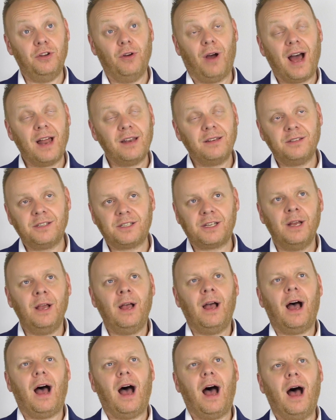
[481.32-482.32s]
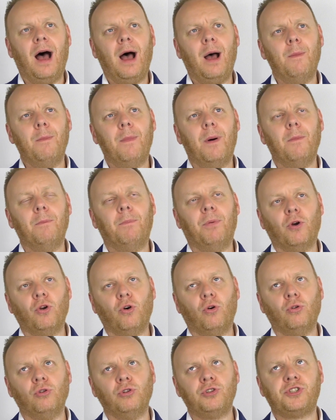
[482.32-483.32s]
your hand, um, but
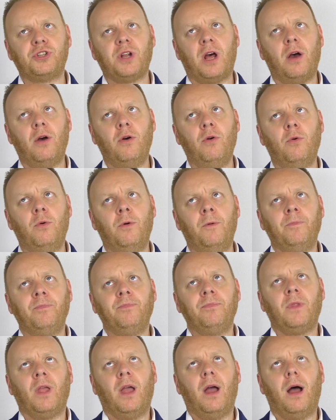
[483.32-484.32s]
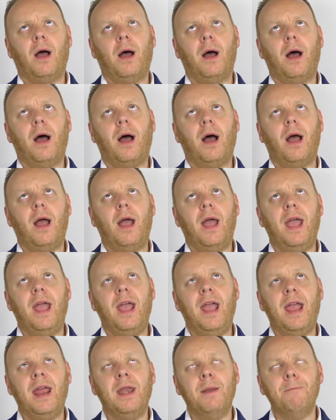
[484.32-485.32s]
also
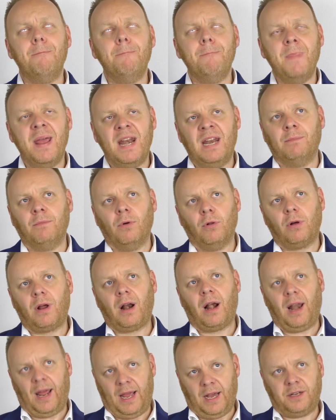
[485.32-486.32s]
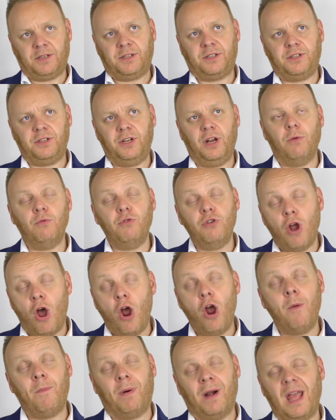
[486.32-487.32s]
in minimal clicks. You
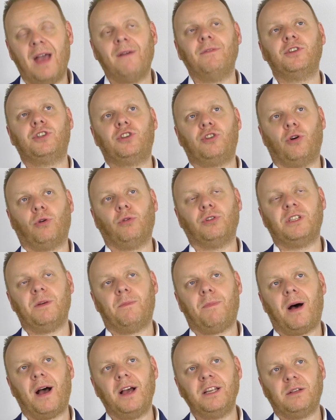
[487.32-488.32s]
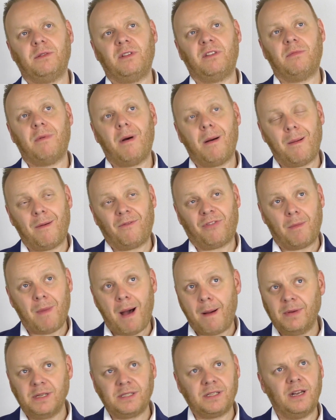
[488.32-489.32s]
know, nobody ever struggled to buy something from, from
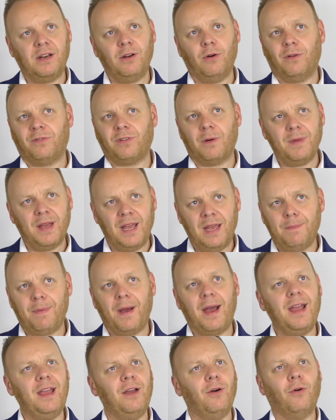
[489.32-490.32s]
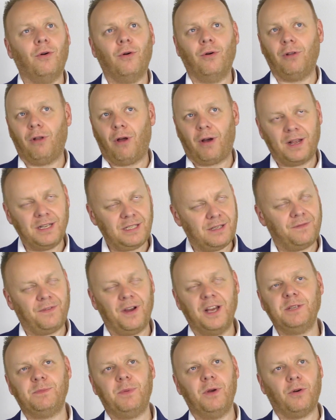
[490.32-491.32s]
Amazon or from eBay or log into
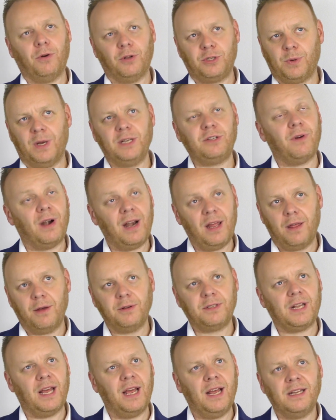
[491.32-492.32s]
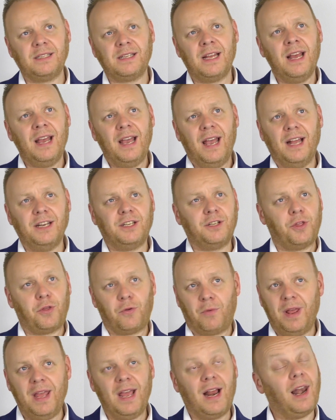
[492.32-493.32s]
Facebook or Twitter or any of those things. It's
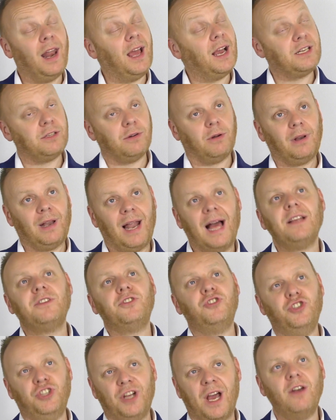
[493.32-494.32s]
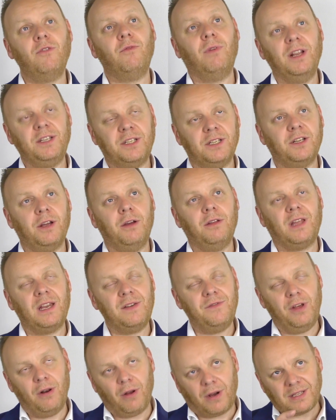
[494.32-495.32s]
three clicks or less generally to do
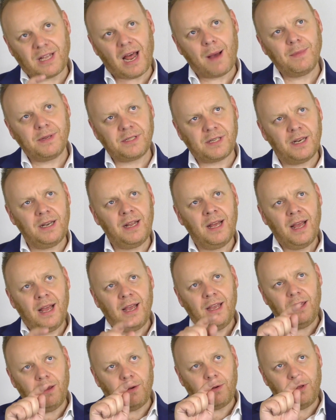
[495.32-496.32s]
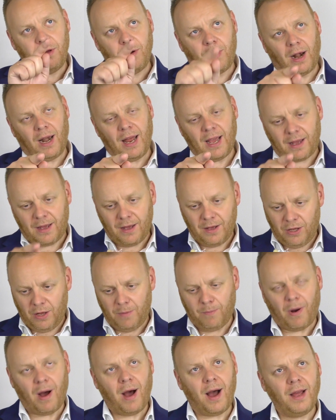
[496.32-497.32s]
things. If you look at Amazon, you, you click,
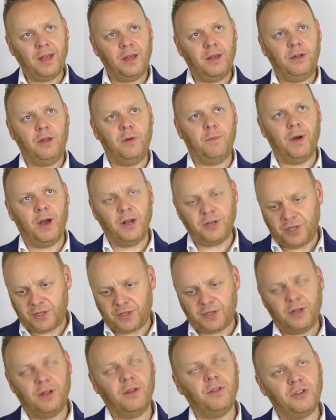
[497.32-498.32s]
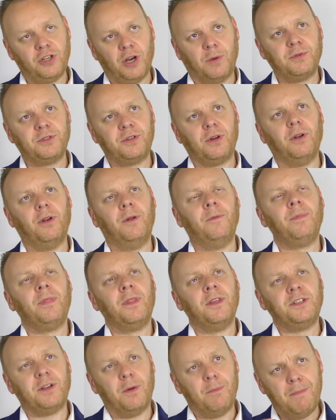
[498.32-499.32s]
you buy, you purchase, job's done.
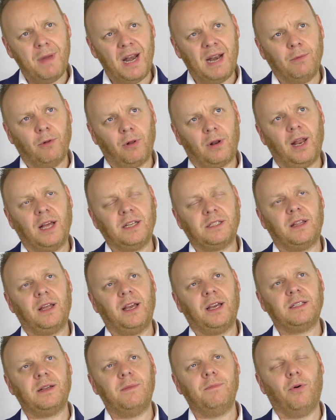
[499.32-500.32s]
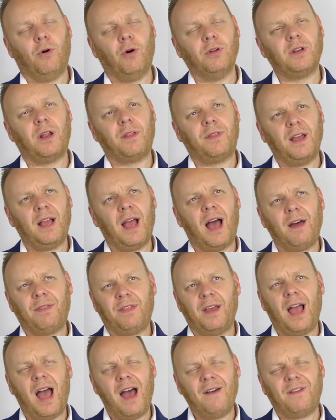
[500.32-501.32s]
So minimal clicks I think is important. I think I
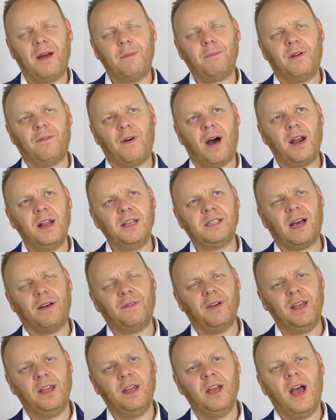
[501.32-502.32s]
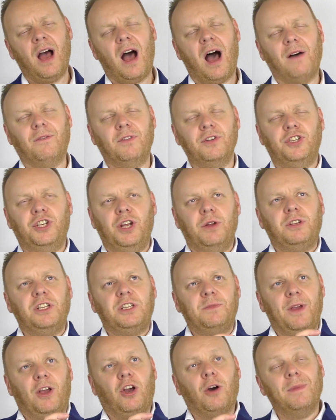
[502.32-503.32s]
think FM providers have a have a duty
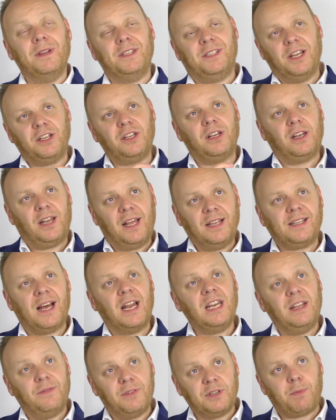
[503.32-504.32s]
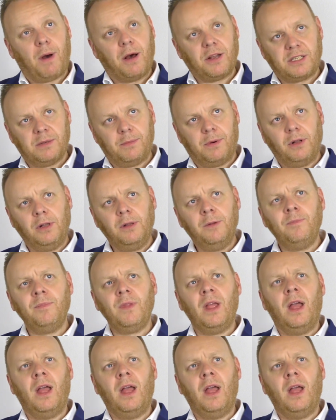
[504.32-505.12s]
to become as digitally attentive as possible.